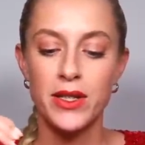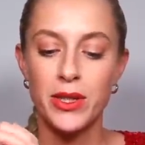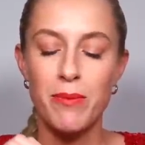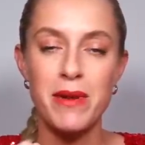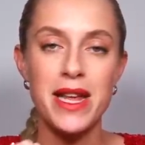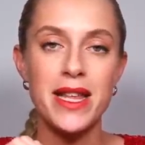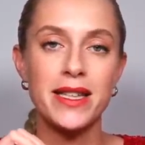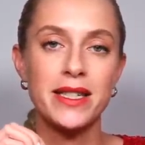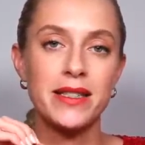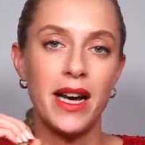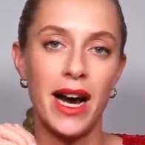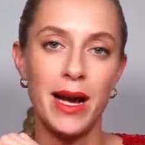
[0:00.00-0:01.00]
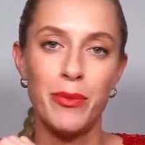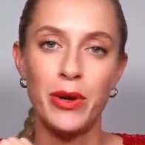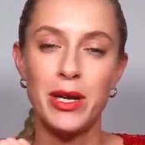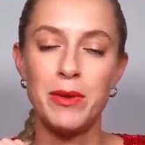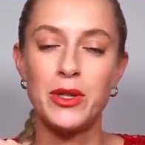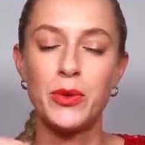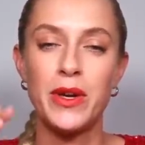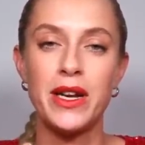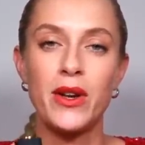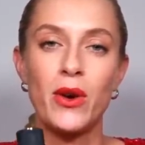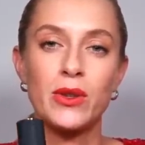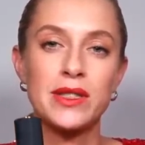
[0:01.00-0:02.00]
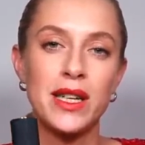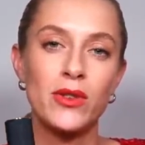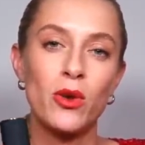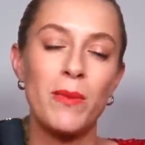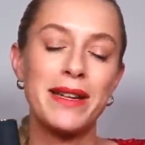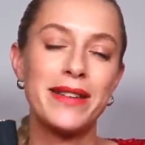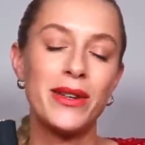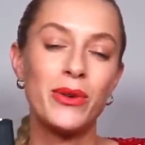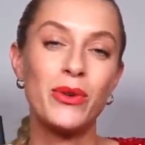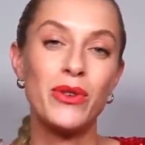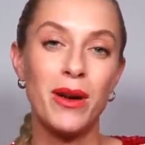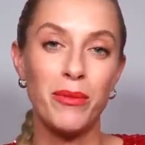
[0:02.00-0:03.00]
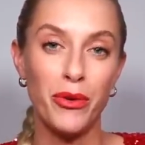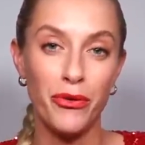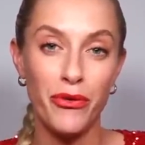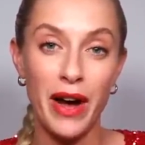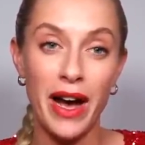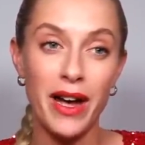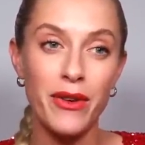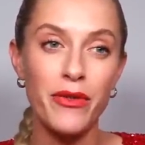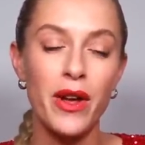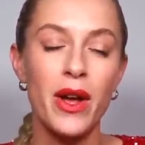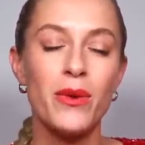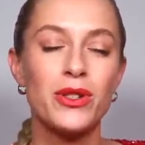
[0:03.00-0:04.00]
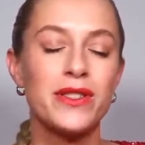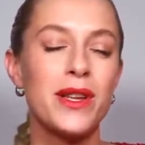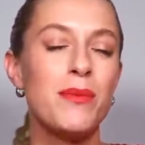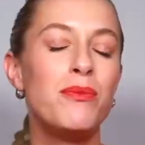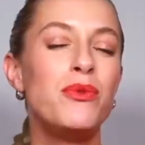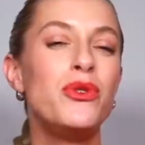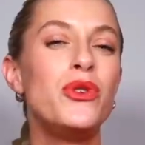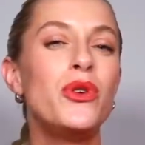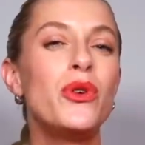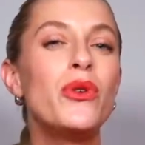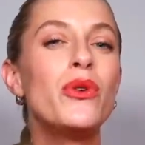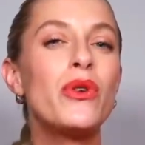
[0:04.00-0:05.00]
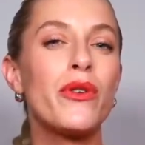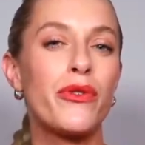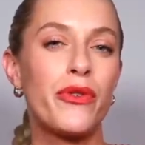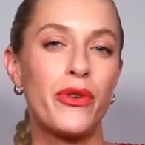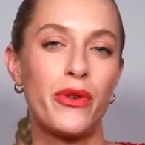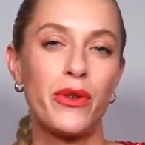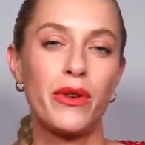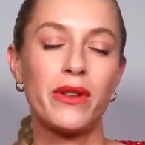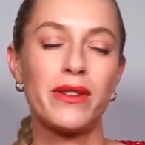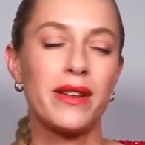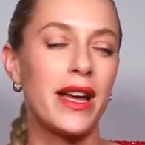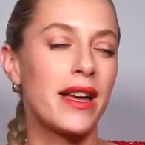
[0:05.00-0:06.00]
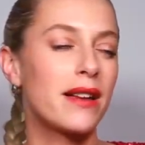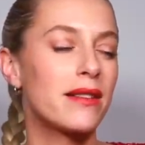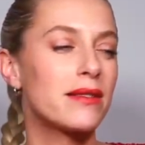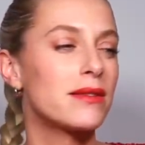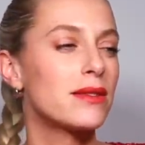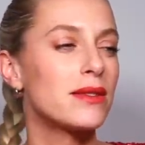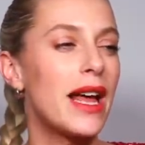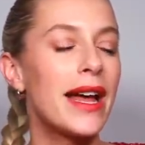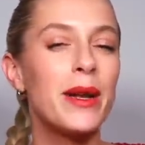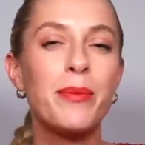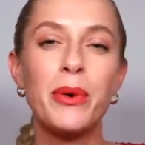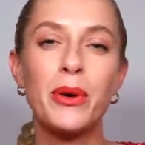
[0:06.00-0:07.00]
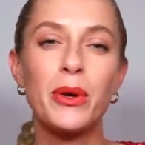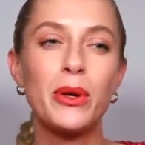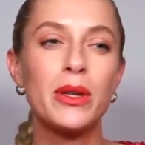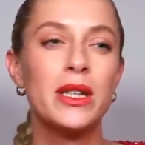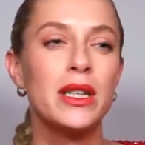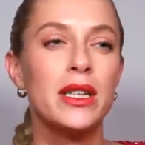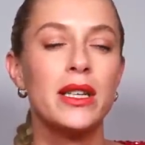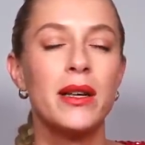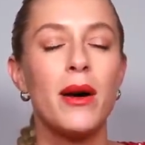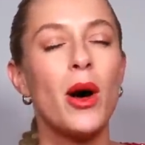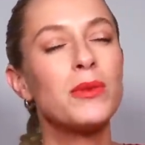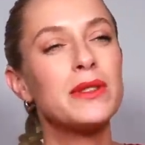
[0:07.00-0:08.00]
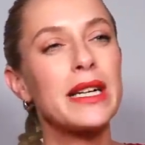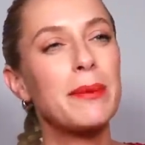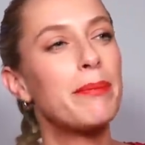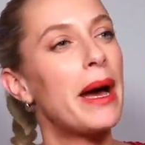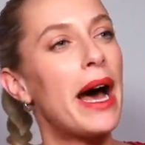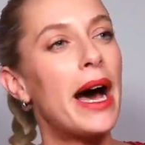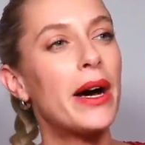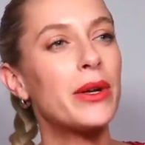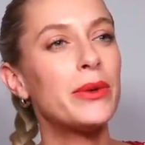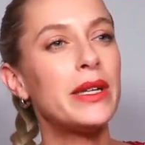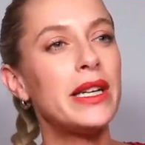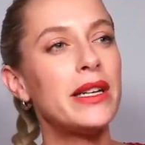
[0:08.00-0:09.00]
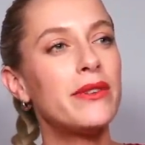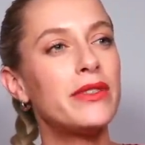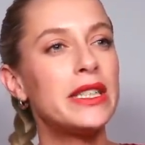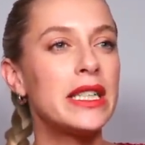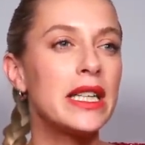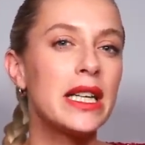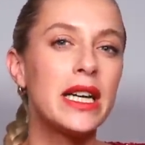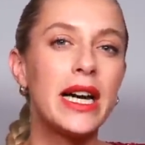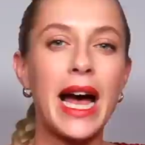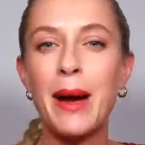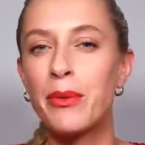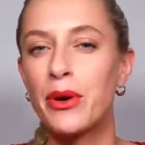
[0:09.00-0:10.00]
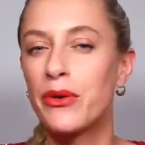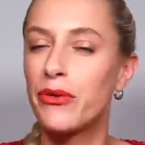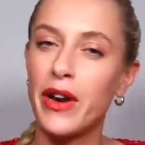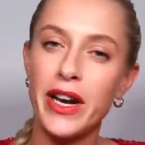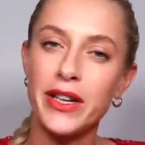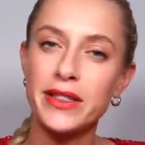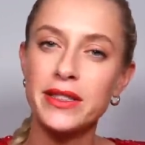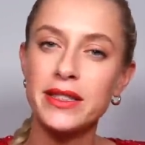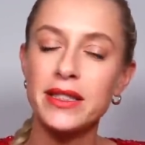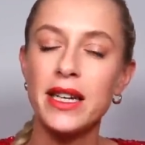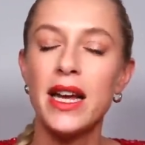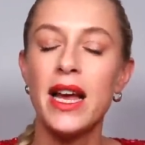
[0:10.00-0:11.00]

to me this is a hybrid between Rosando Matteo number 5, which is a beautiful, like edible, almost like powdery vanilla amber fragrance,